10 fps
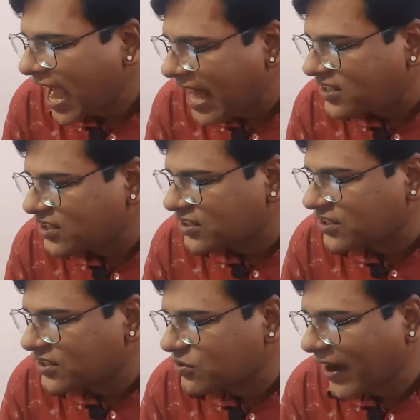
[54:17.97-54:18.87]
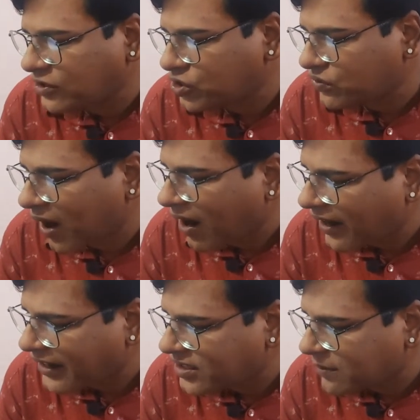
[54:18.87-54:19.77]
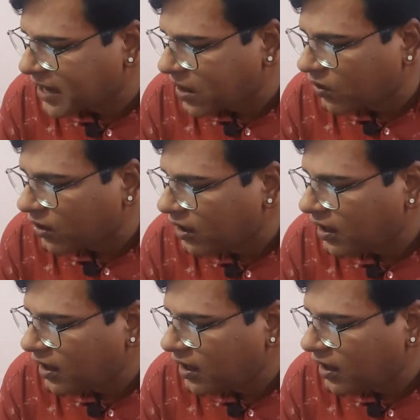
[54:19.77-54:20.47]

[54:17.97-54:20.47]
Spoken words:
Answer this question of mine, Samir.